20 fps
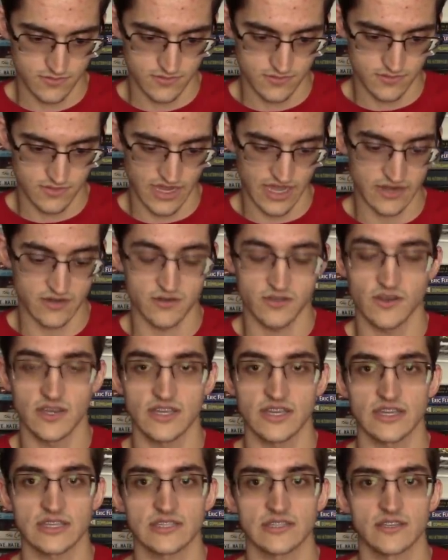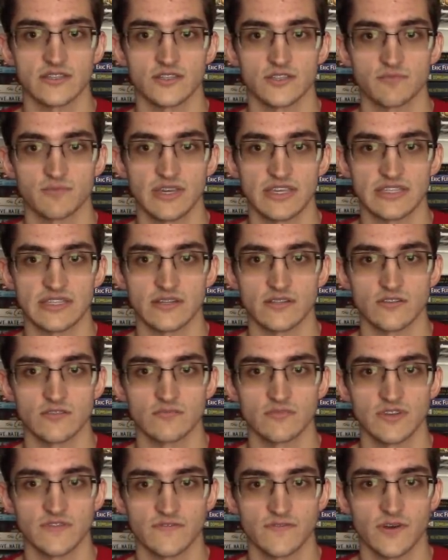I don't know, I guess that just makes it a little
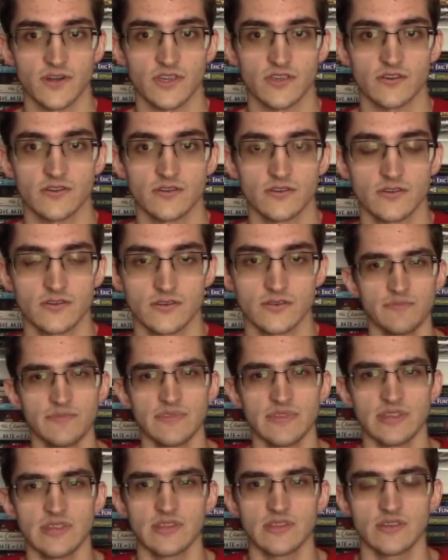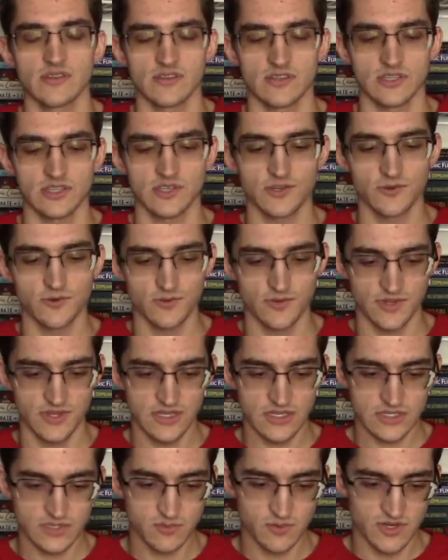bit funnier. So
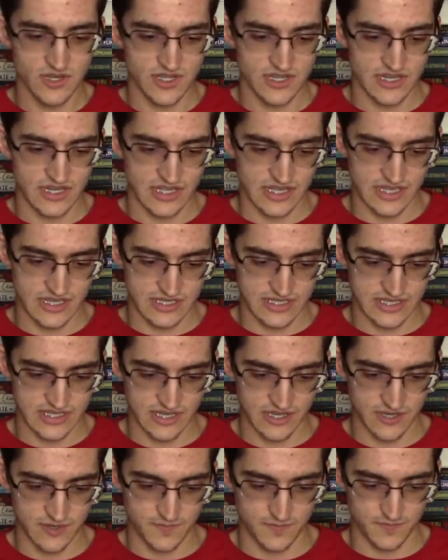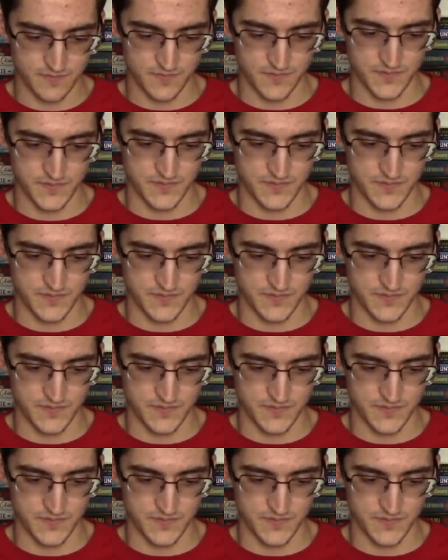this one is, um,